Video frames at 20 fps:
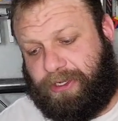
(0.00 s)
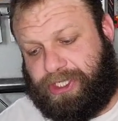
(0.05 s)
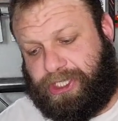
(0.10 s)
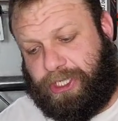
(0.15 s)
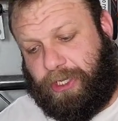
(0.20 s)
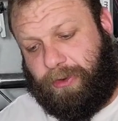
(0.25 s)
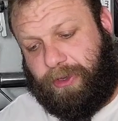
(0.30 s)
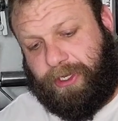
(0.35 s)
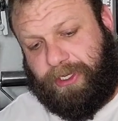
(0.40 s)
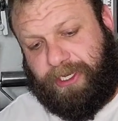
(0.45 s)

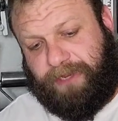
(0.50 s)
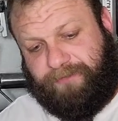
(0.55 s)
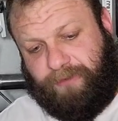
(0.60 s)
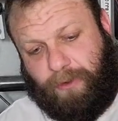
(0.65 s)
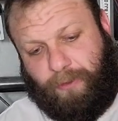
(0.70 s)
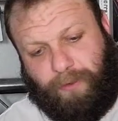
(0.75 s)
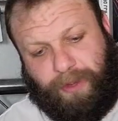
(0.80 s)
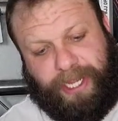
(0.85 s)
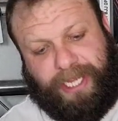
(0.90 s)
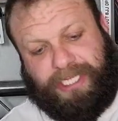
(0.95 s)
showing
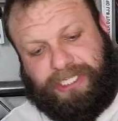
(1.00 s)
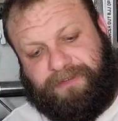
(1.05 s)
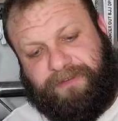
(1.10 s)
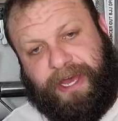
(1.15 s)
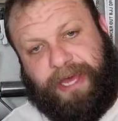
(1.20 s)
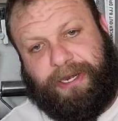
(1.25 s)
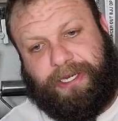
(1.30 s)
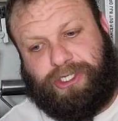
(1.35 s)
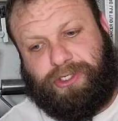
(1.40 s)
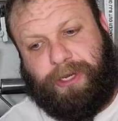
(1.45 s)
different ways of
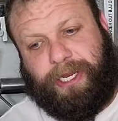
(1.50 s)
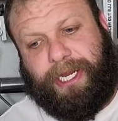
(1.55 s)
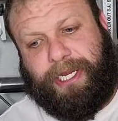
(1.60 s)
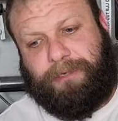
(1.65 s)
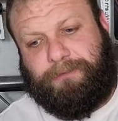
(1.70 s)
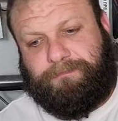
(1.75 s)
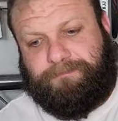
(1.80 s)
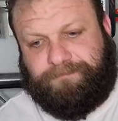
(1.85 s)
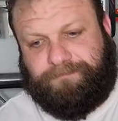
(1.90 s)
how to train.